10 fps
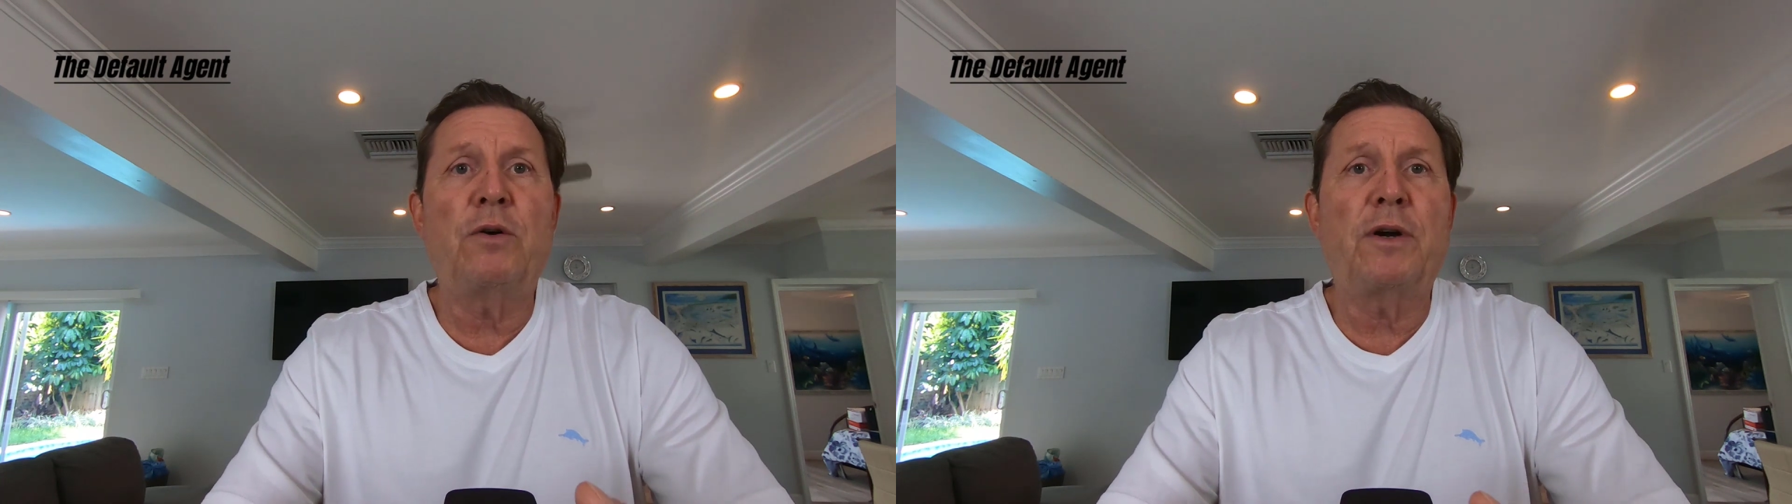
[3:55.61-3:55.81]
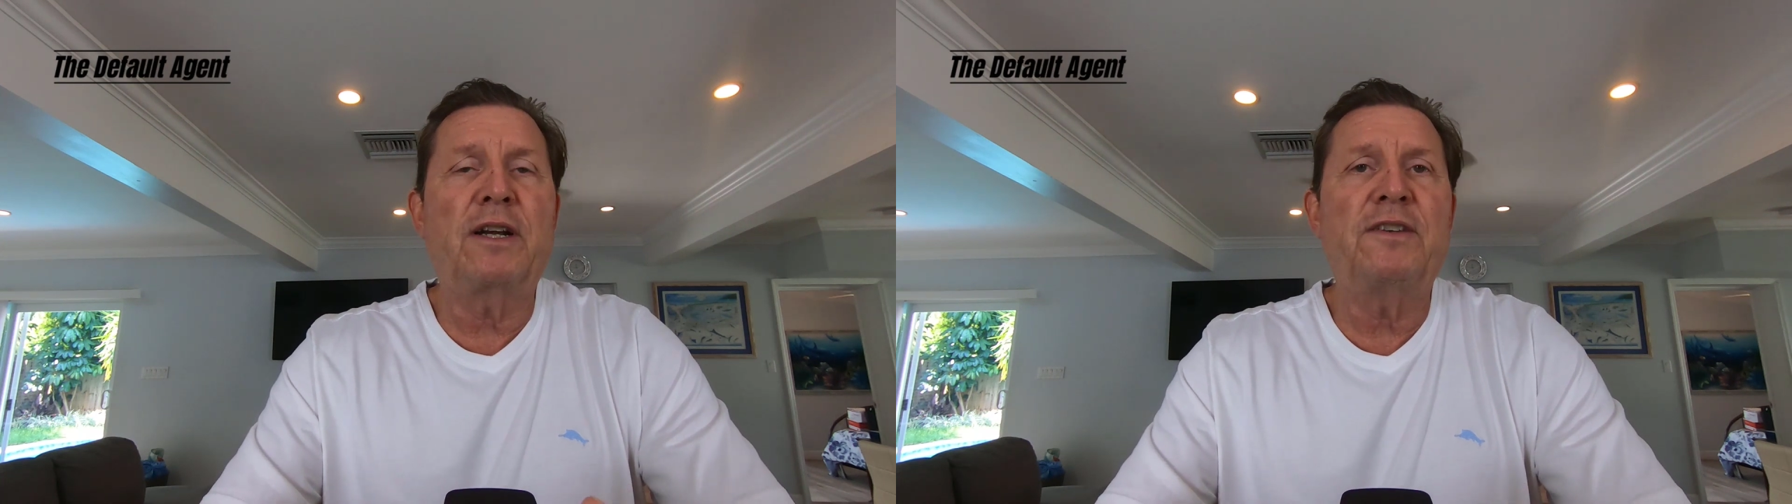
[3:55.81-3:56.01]

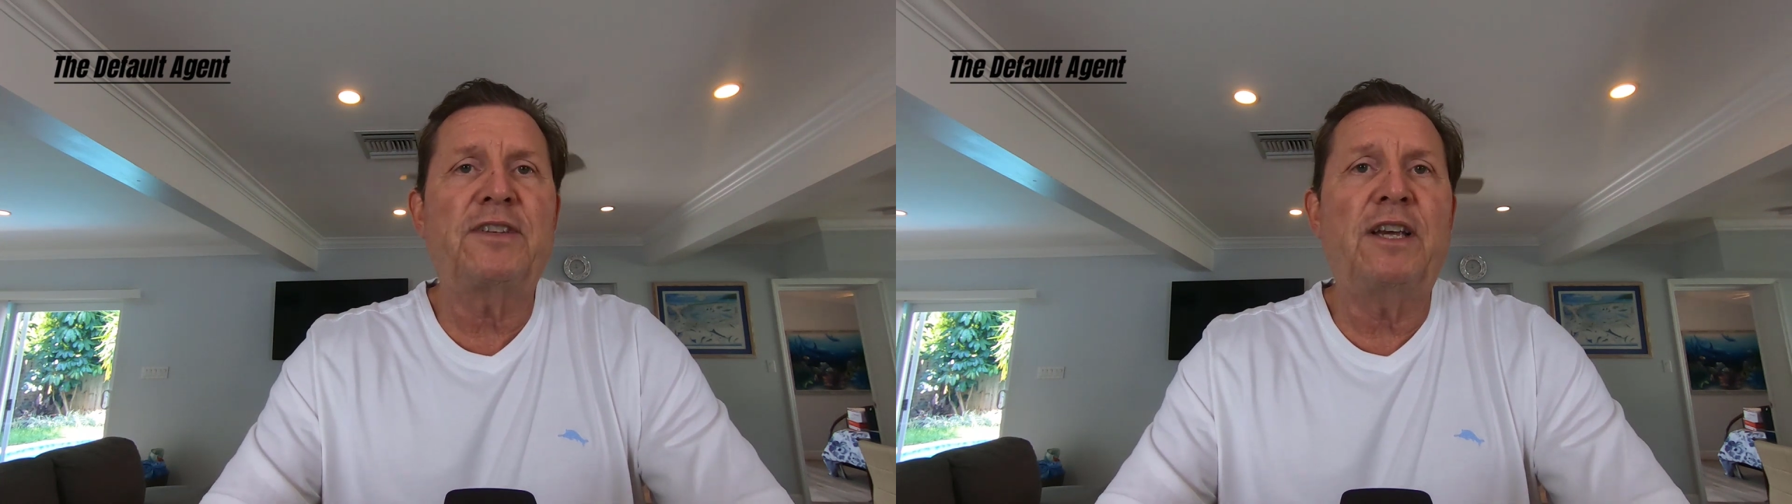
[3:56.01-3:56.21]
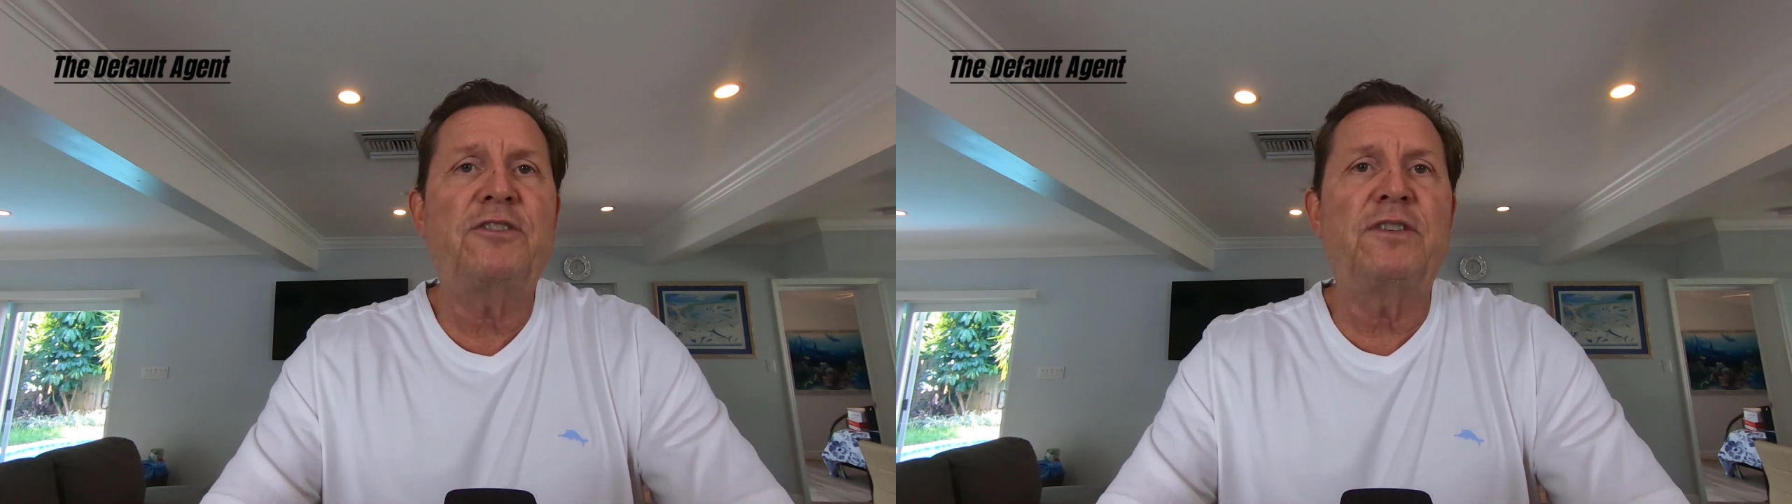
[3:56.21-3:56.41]

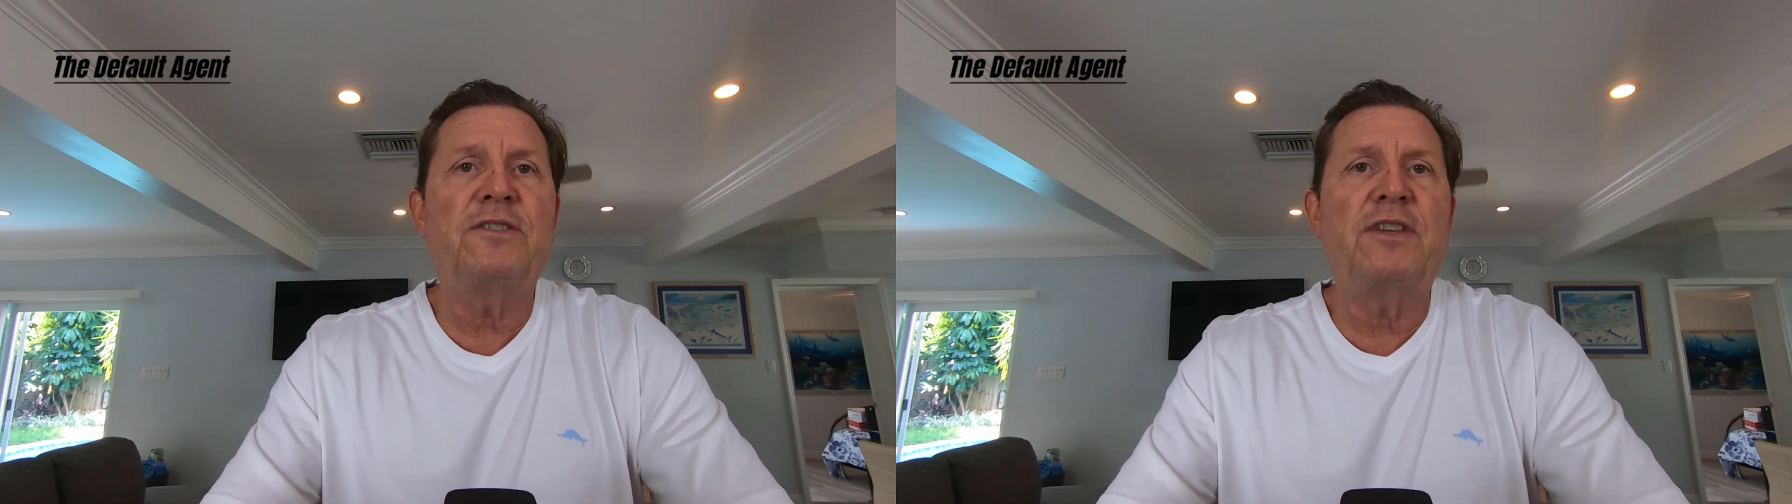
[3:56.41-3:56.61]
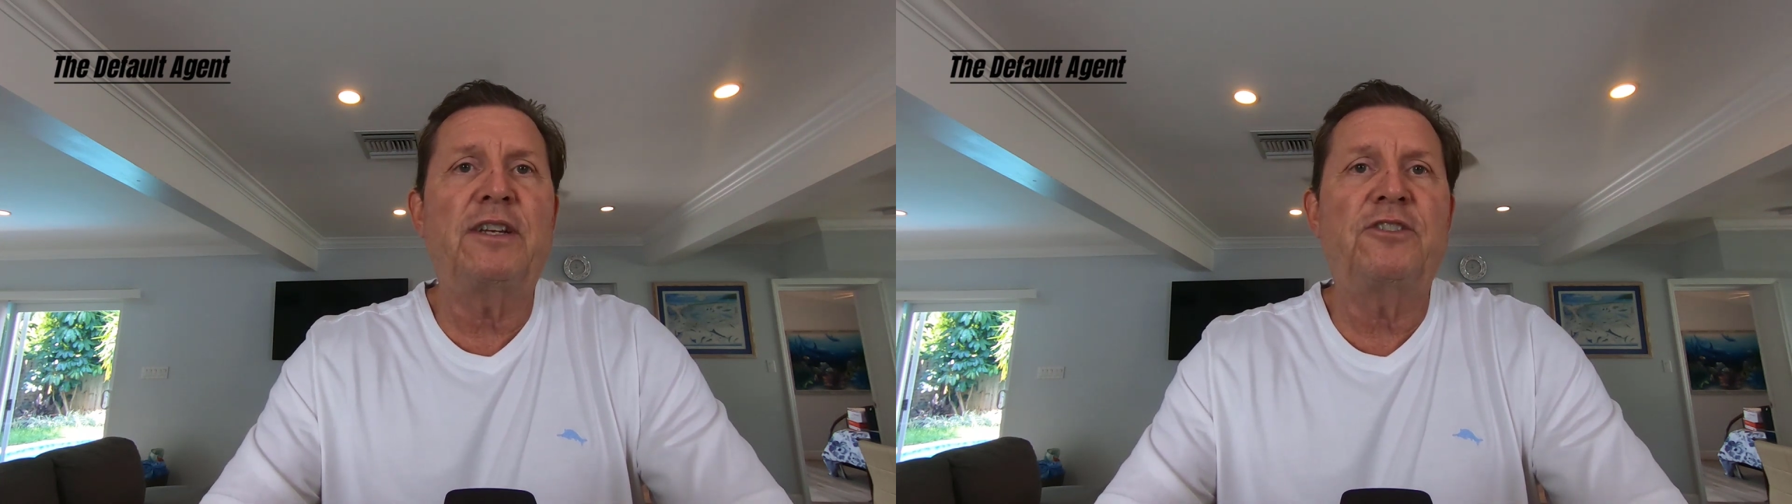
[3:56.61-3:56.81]

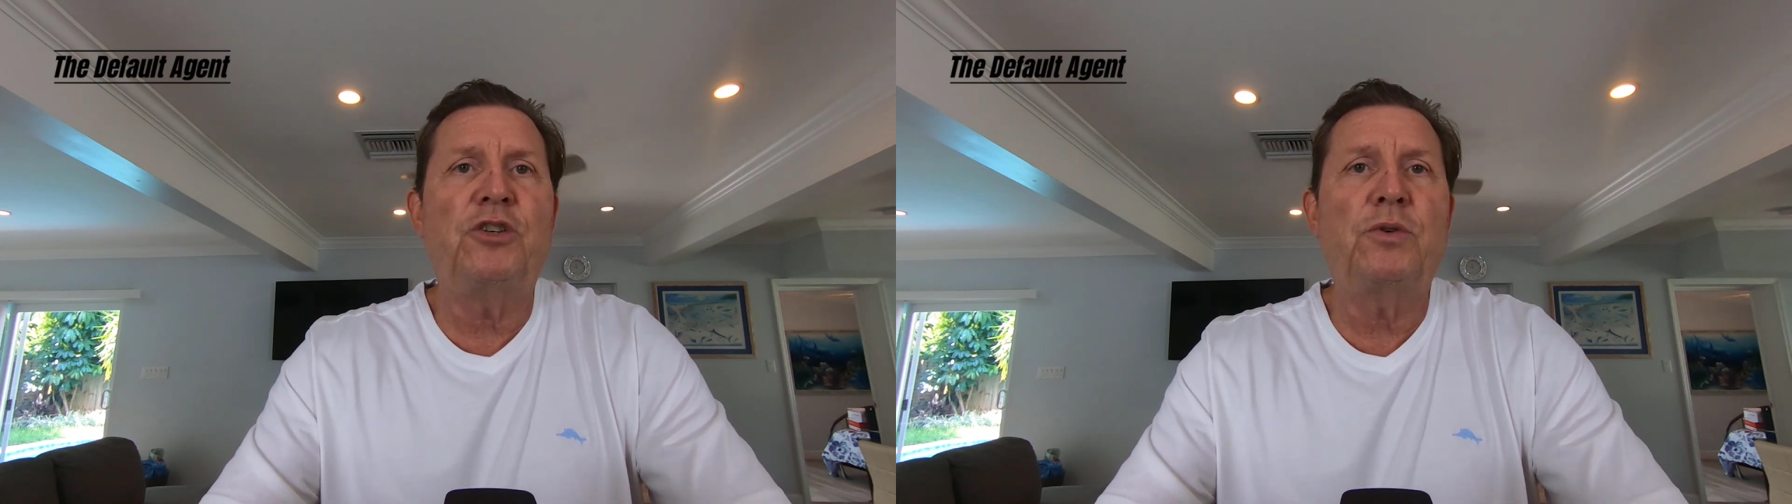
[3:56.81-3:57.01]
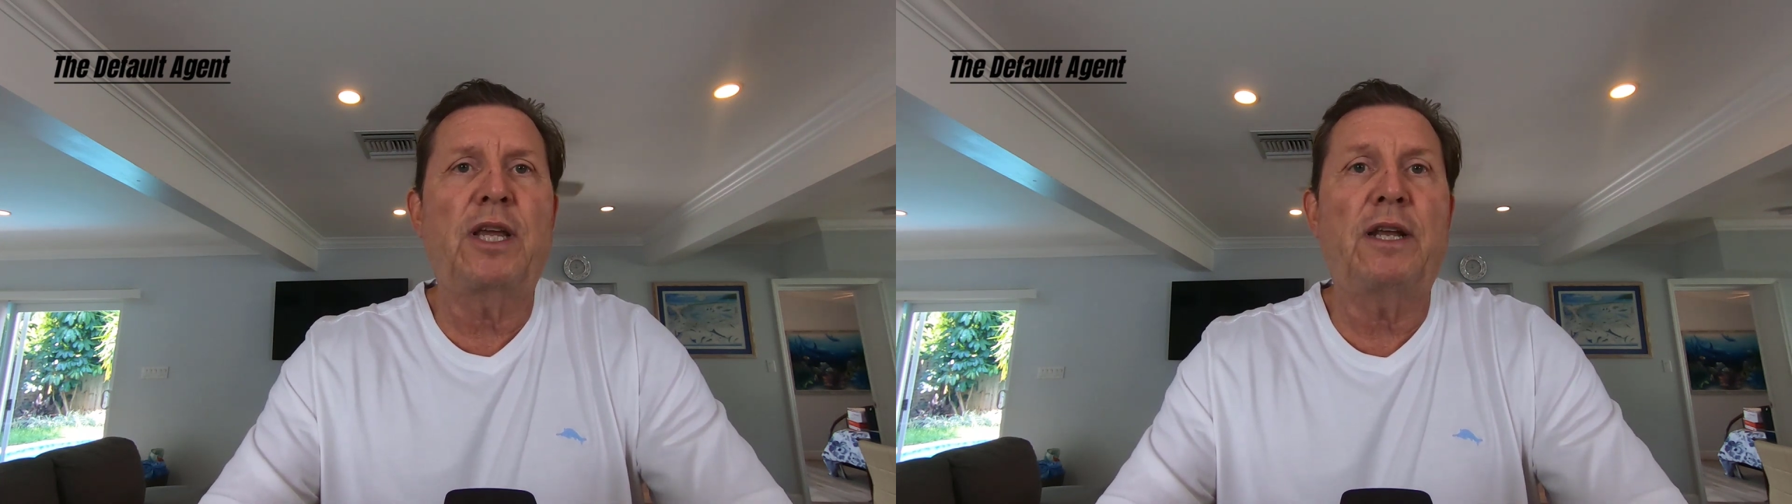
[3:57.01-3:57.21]
organizations
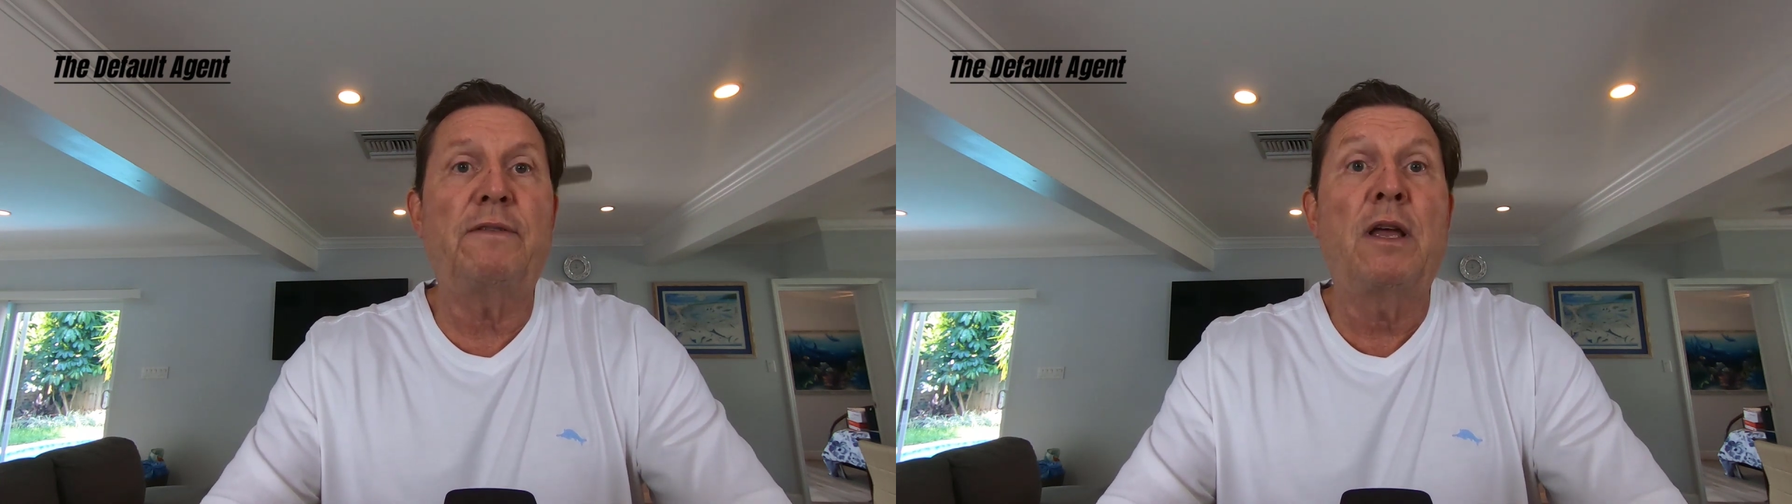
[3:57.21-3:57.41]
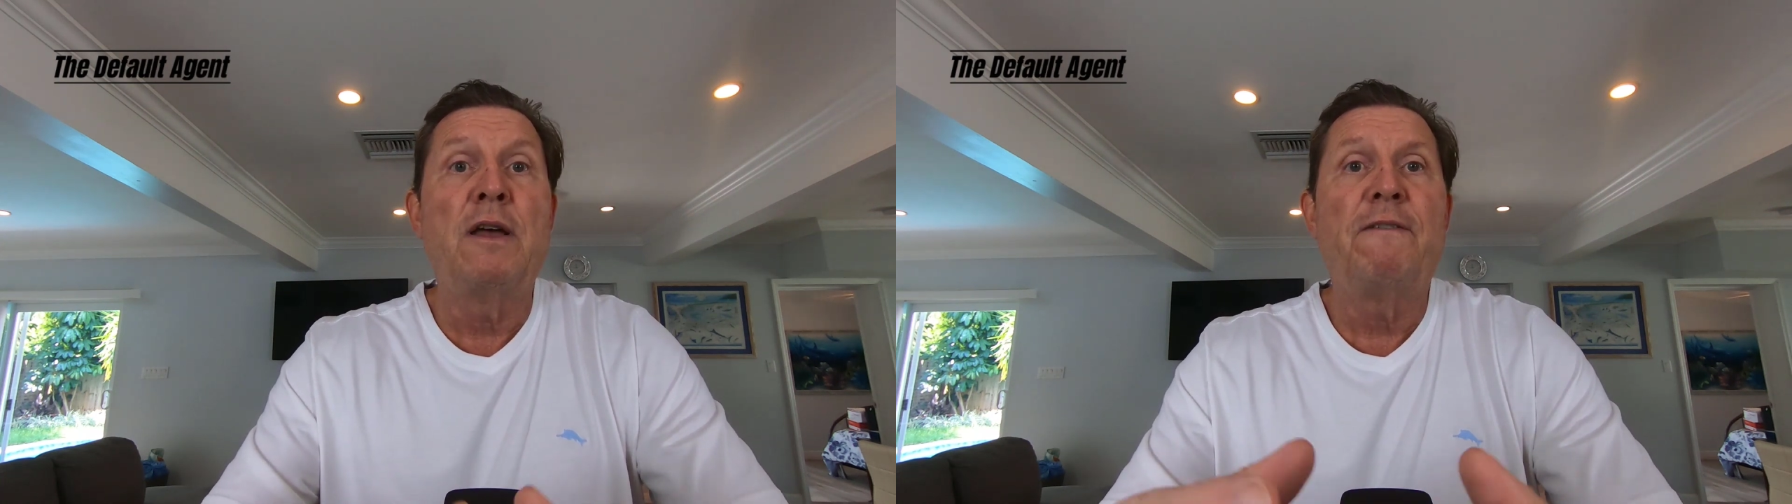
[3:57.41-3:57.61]
that you
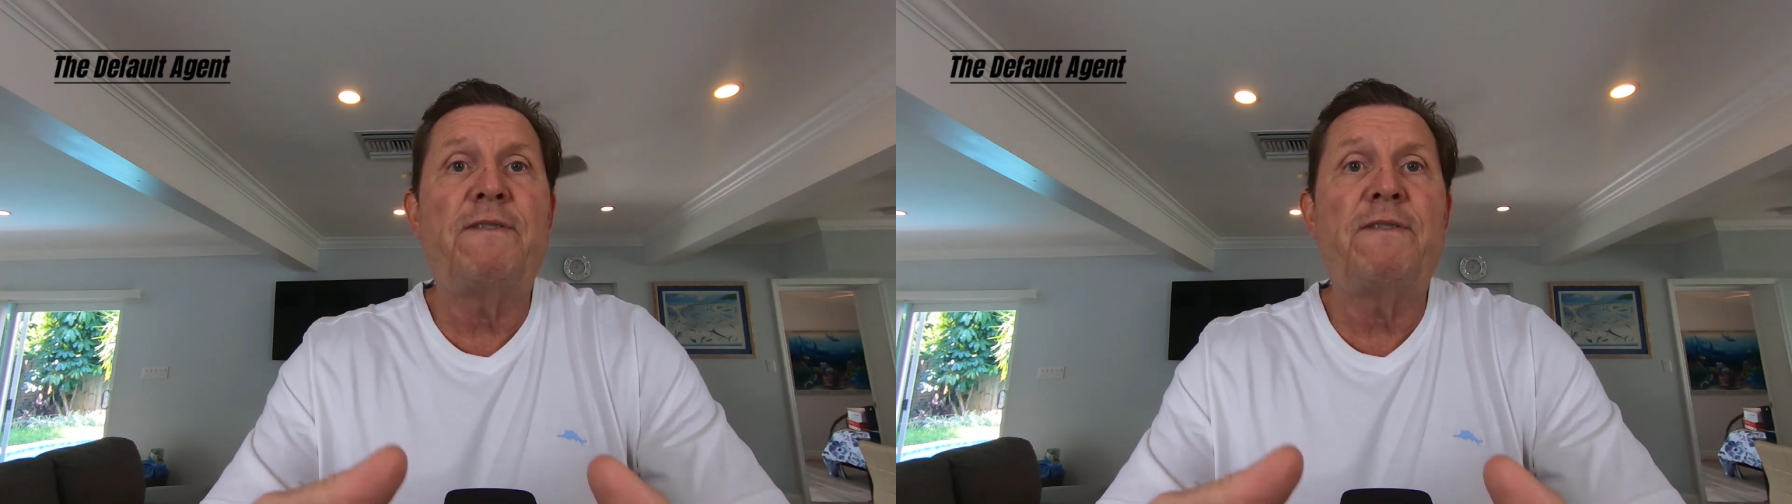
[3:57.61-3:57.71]
can